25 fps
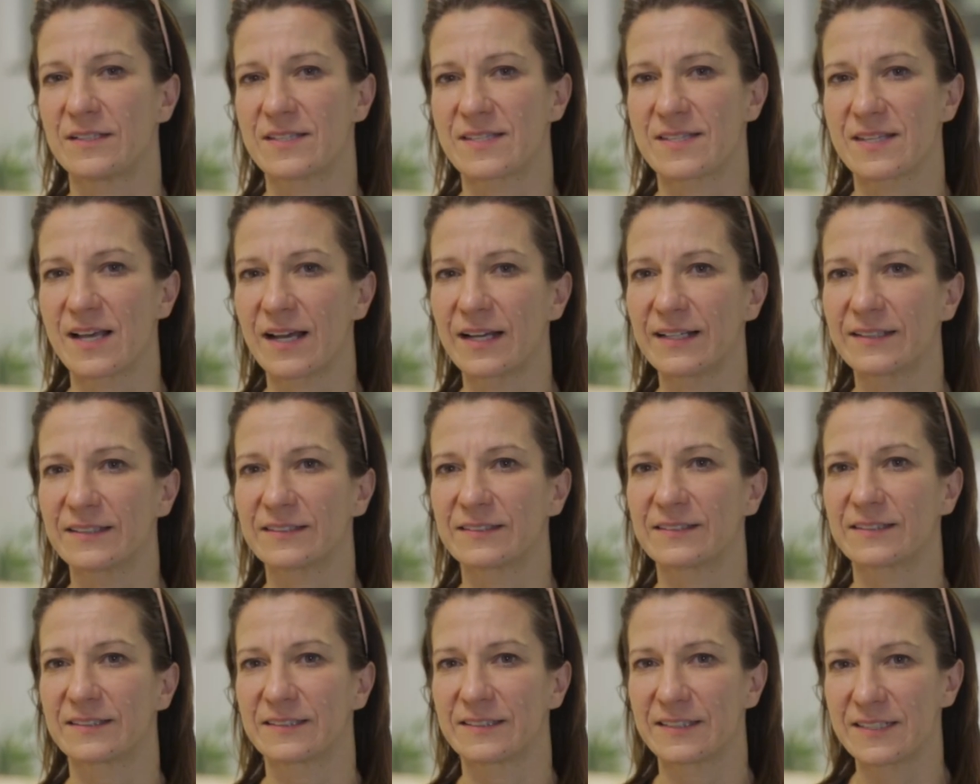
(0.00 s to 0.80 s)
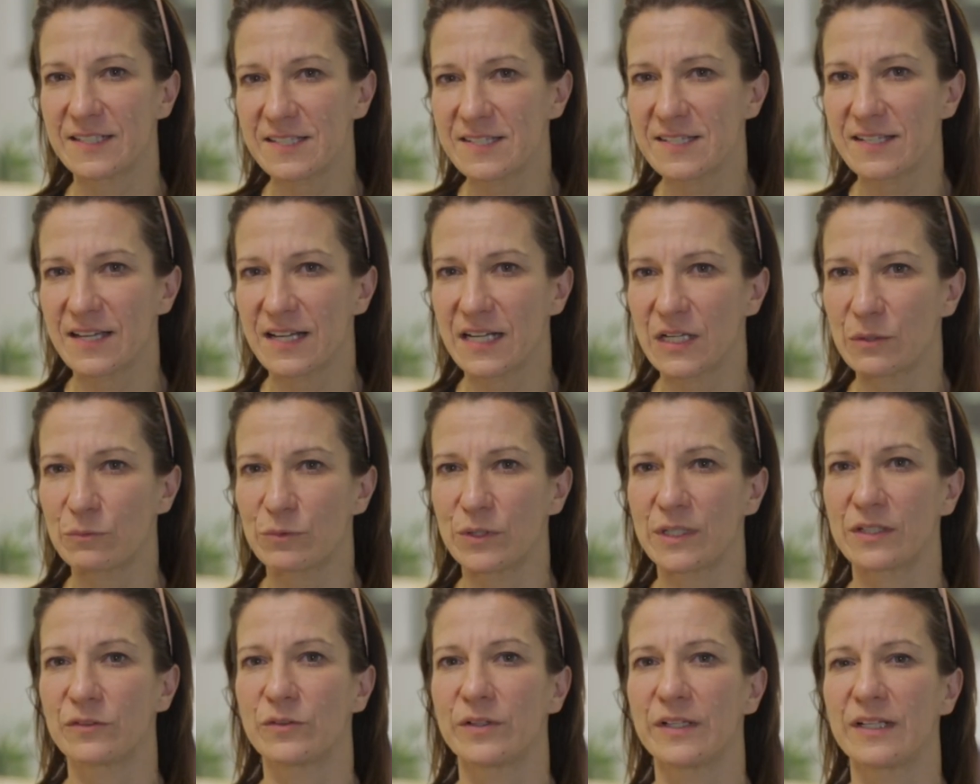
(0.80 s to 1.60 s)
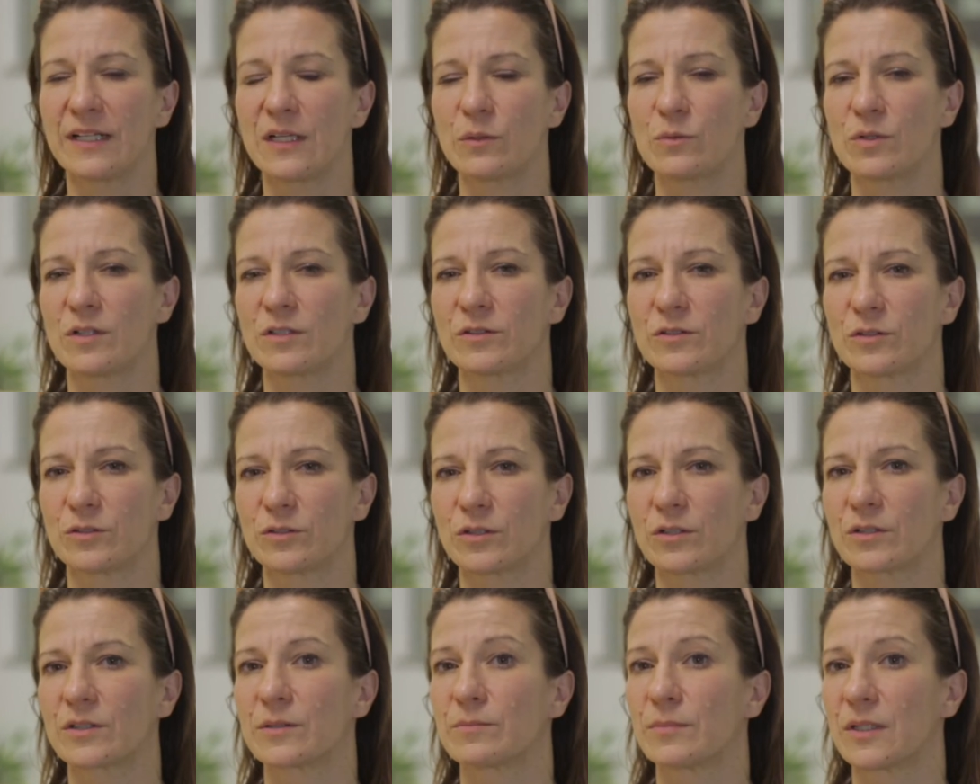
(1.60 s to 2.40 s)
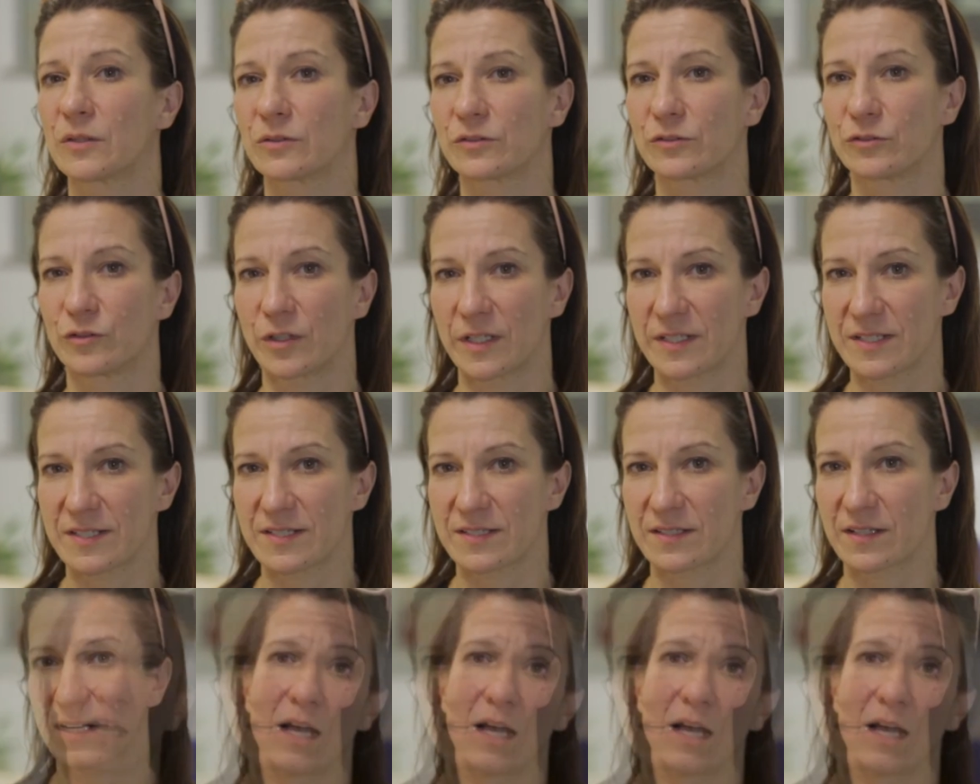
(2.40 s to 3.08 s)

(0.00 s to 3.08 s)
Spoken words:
decided that this year we really want to talk about trust.